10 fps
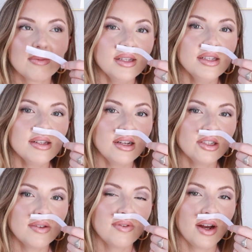This is
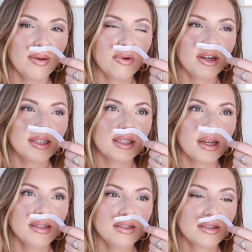actually a very pretty
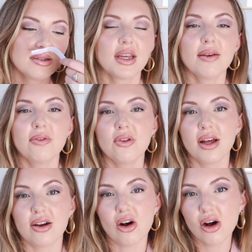scent. If you
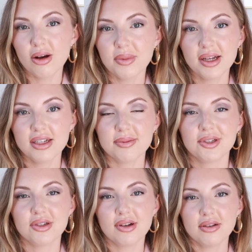like almond,
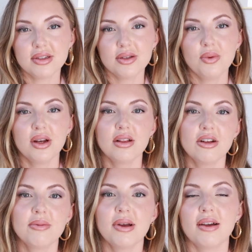but you also want a
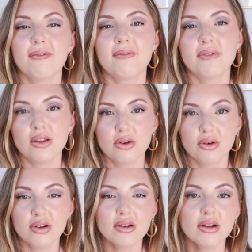little bit of
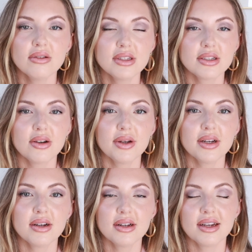floral notes going
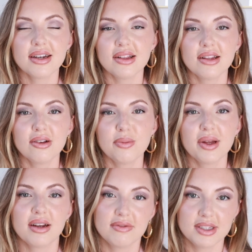on and a little
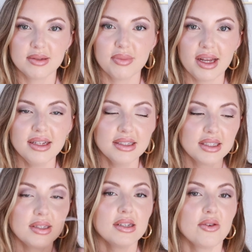bit of spice,
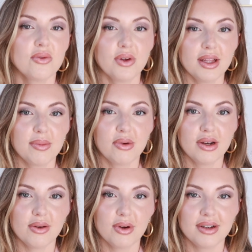this is a really
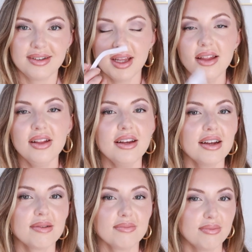pretty one. I think
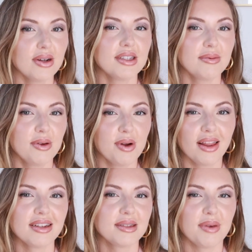I'd possibly wear
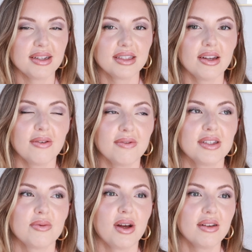this myself
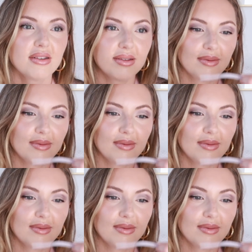as well.